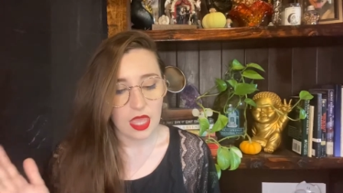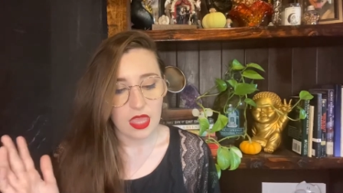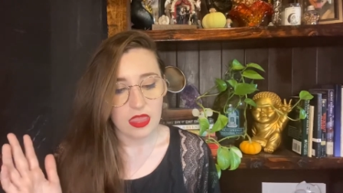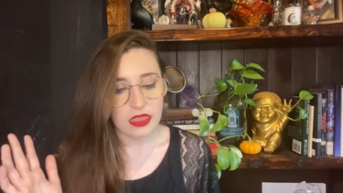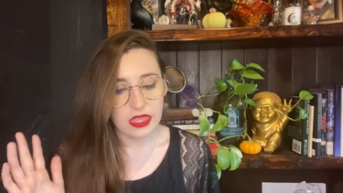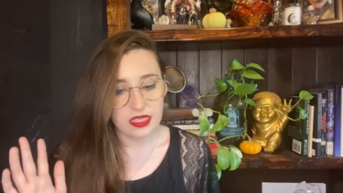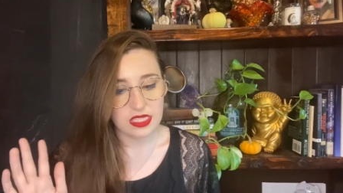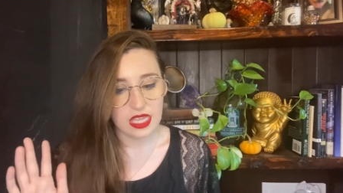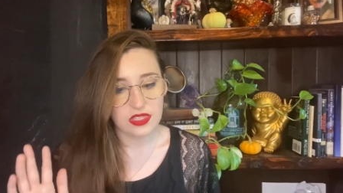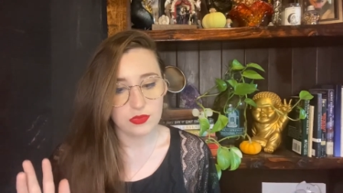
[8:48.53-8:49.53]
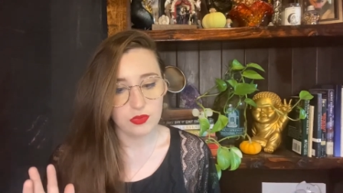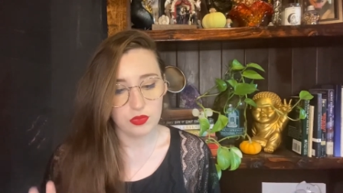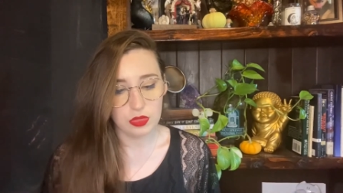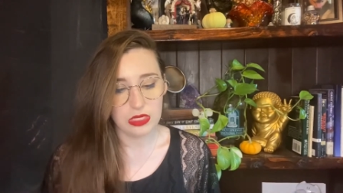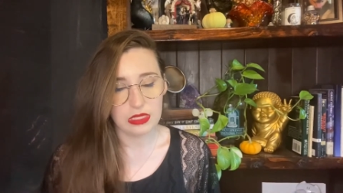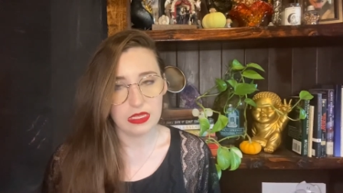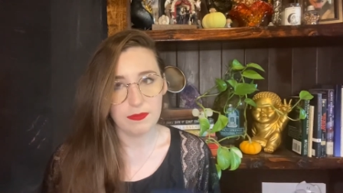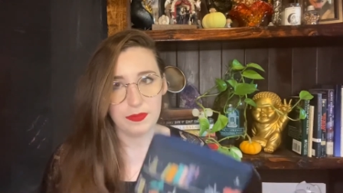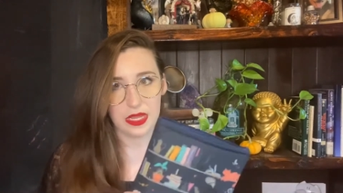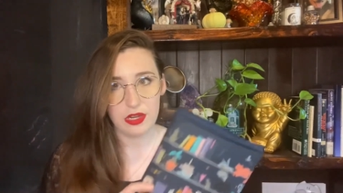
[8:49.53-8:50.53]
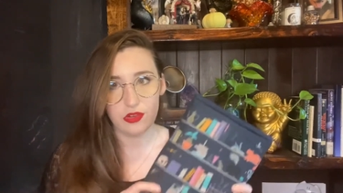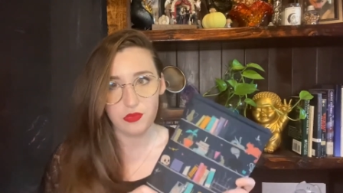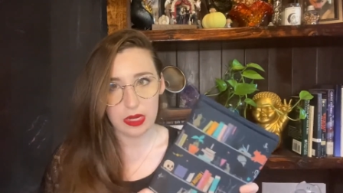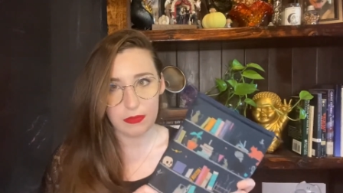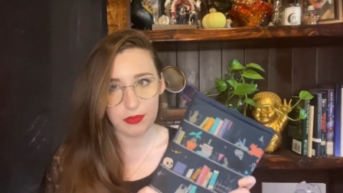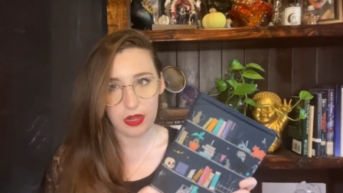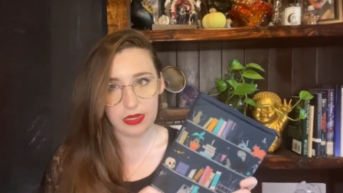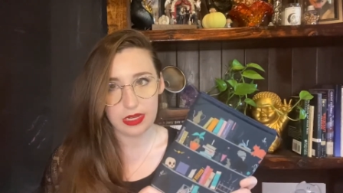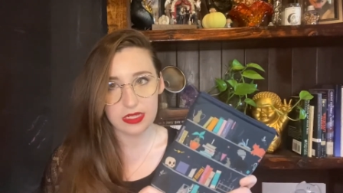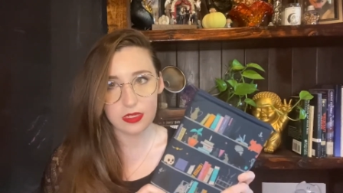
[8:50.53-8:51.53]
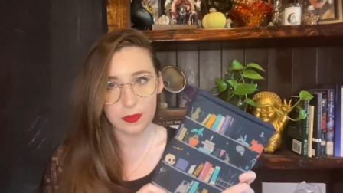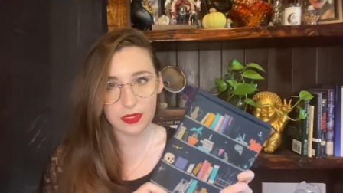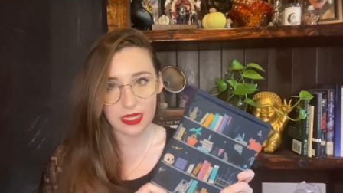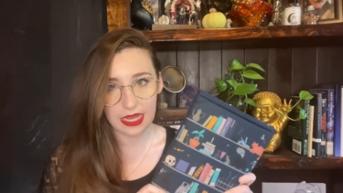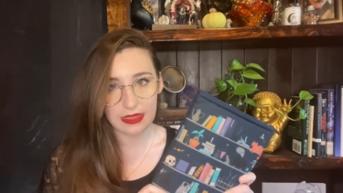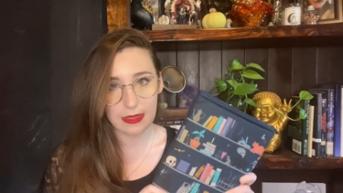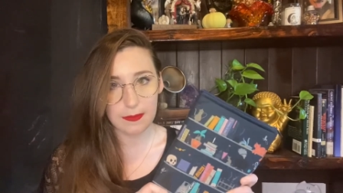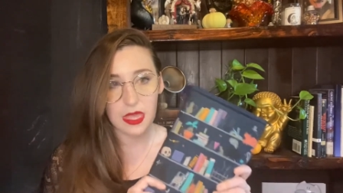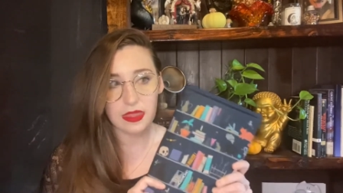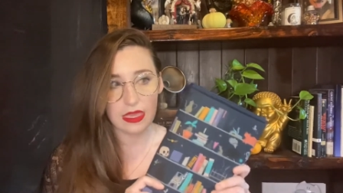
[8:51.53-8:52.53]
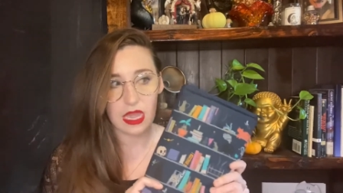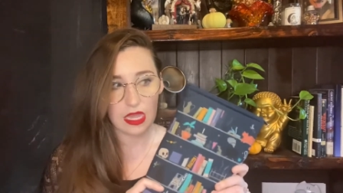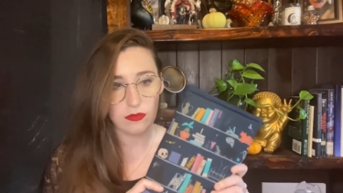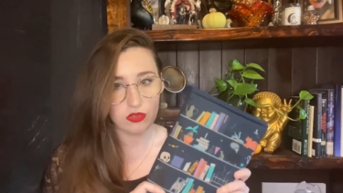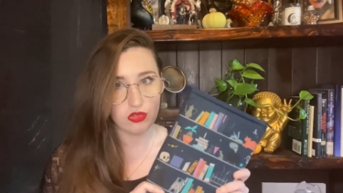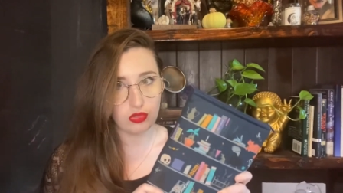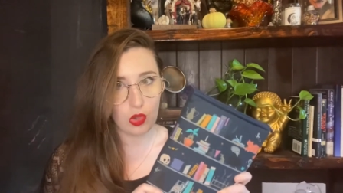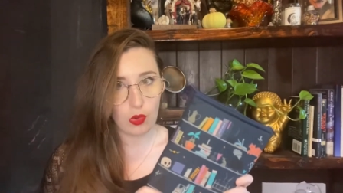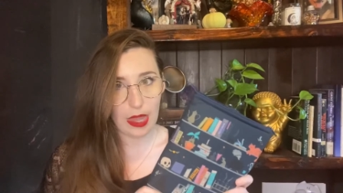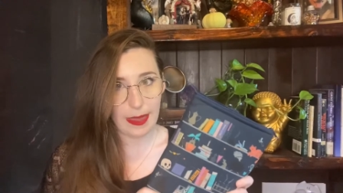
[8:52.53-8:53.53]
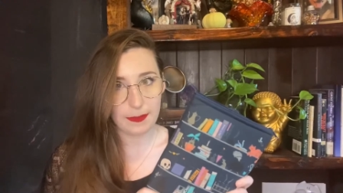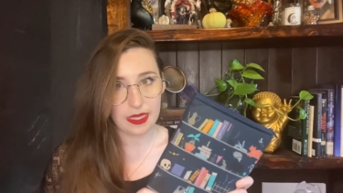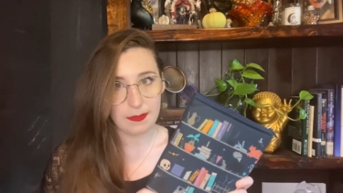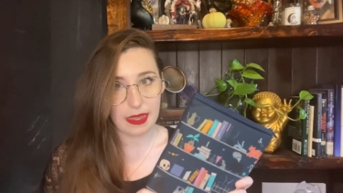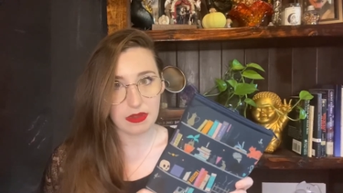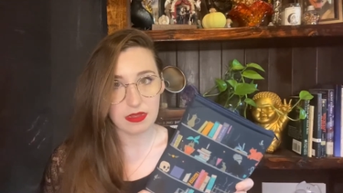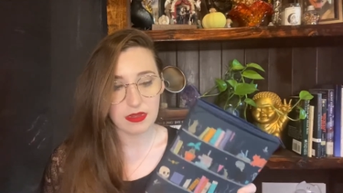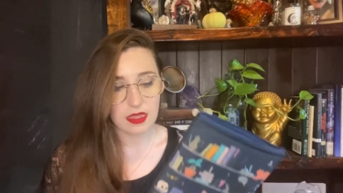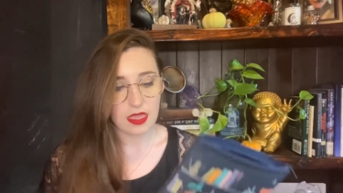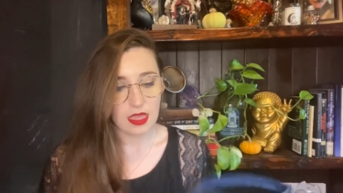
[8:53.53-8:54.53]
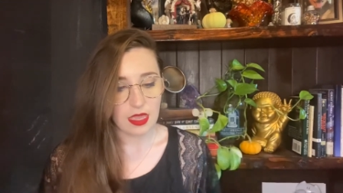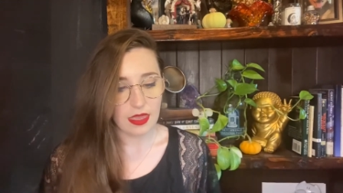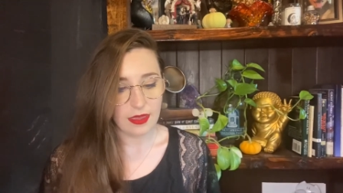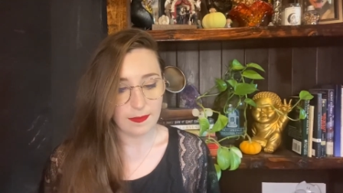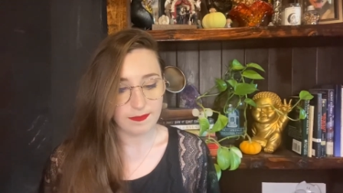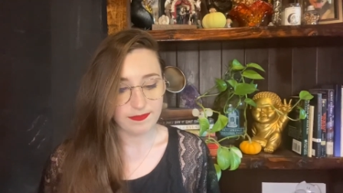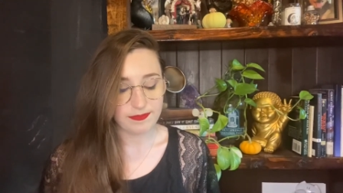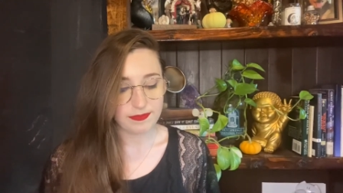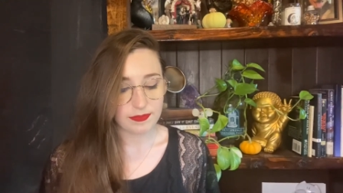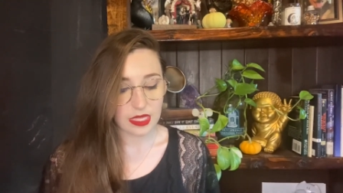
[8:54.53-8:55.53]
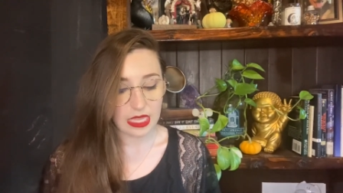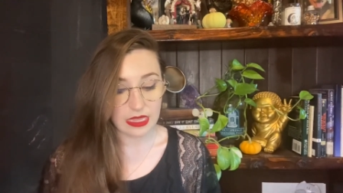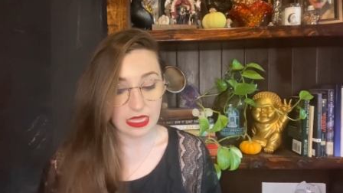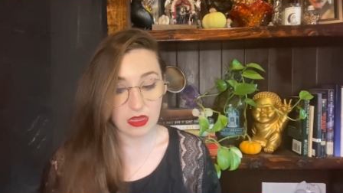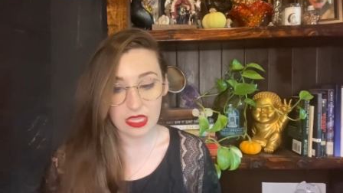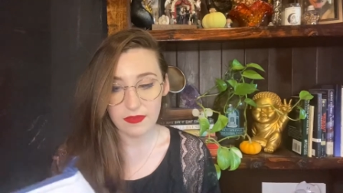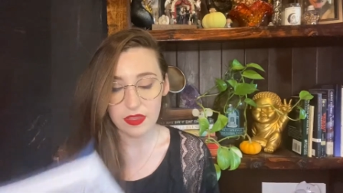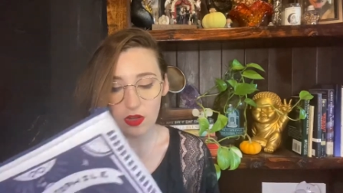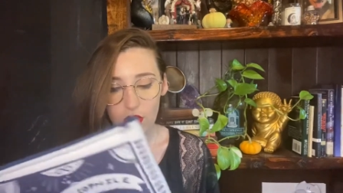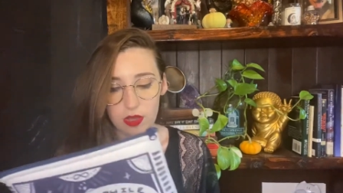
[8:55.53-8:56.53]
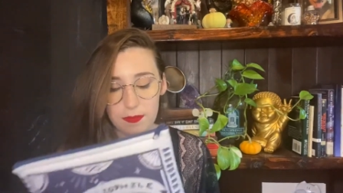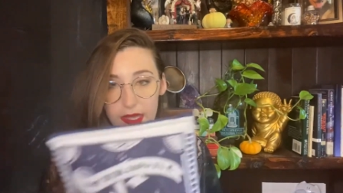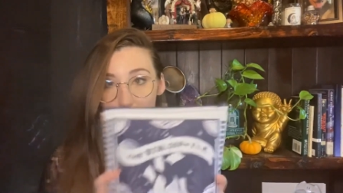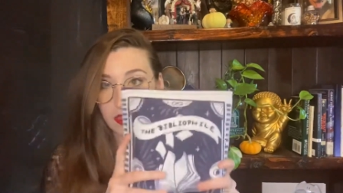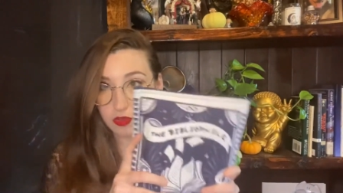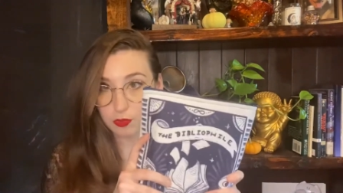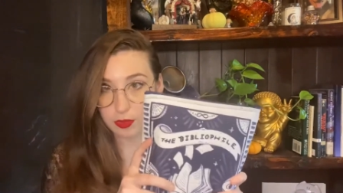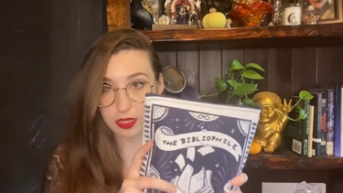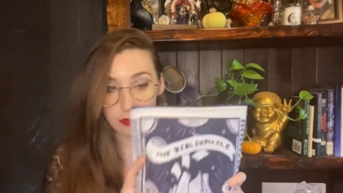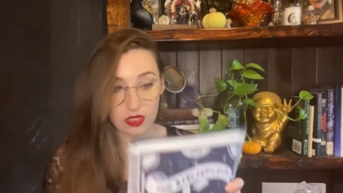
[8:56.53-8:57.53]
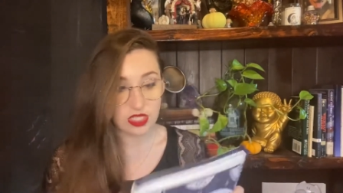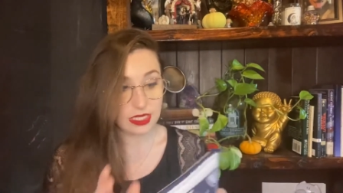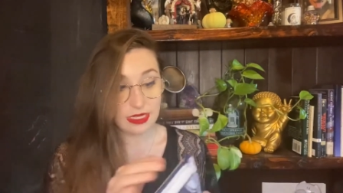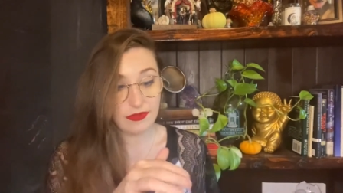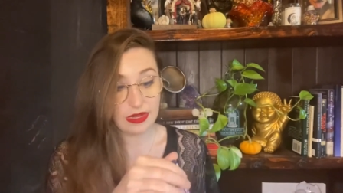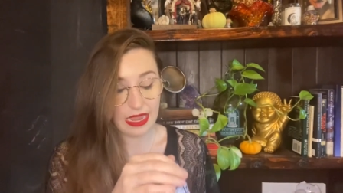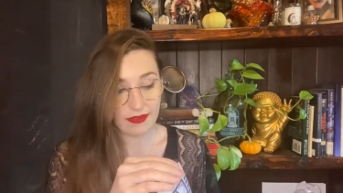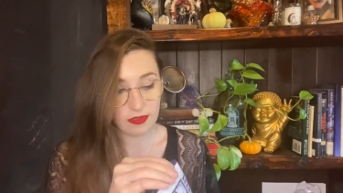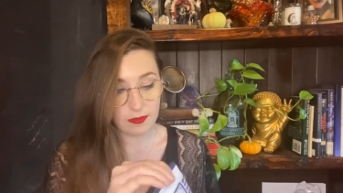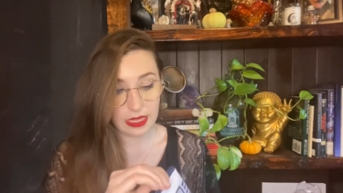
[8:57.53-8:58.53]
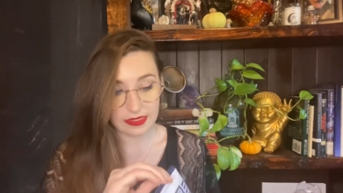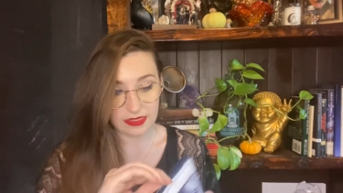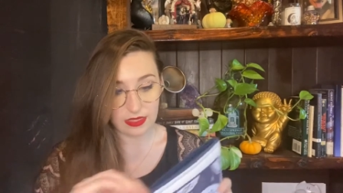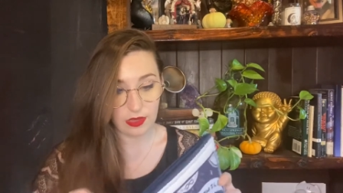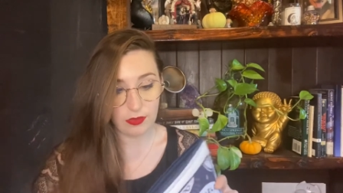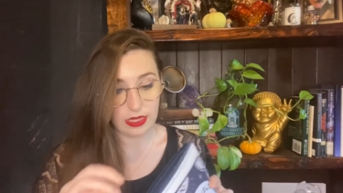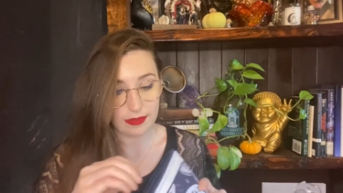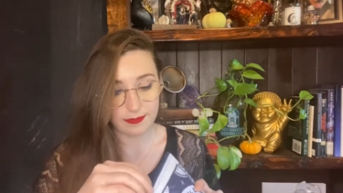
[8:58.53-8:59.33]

this has really been a great product to protect them. Like, I am so happy about it. And then even on my other one, which didn't even have the plastic coating,